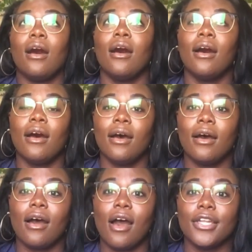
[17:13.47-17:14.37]

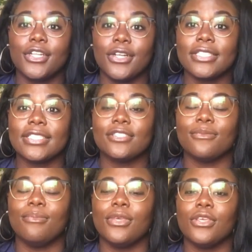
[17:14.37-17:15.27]
Honduras is
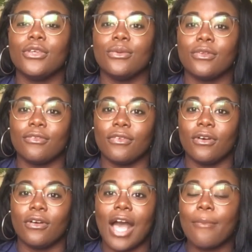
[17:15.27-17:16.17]

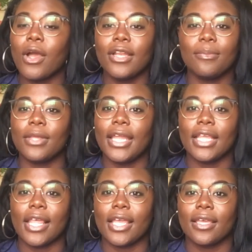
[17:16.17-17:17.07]
beautiful. I'm already
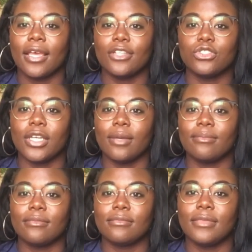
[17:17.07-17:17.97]
planning like a trip
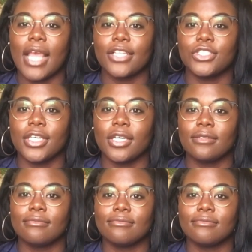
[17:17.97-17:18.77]
next year